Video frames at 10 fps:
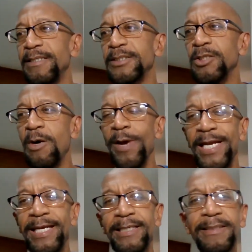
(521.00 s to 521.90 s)
So I went
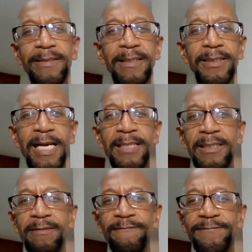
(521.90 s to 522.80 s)
in and
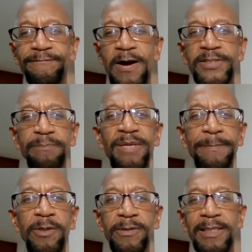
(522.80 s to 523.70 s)
found some
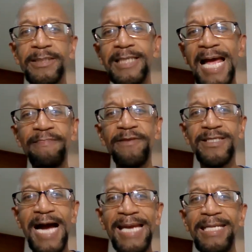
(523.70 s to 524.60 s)
people. I said, I have
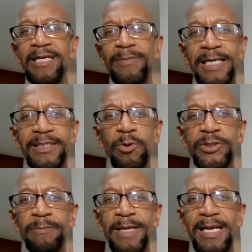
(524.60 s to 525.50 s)
this idea about doing
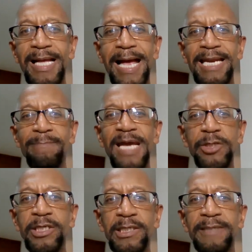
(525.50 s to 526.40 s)
some
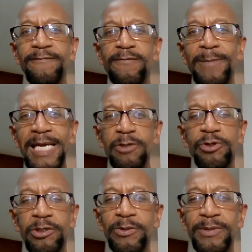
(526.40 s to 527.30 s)
animation for my
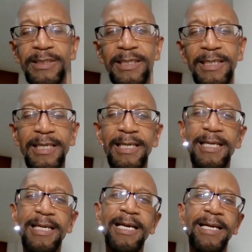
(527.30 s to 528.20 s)
intro.
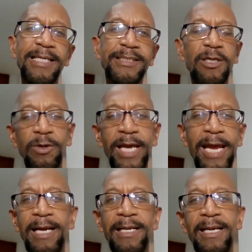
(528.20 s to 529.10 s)
And they said,
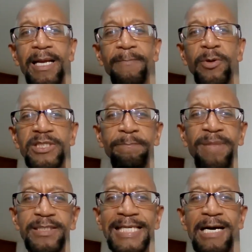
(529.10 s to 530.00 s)
okay, put some
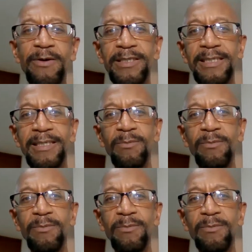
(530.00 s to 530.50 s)
bids out.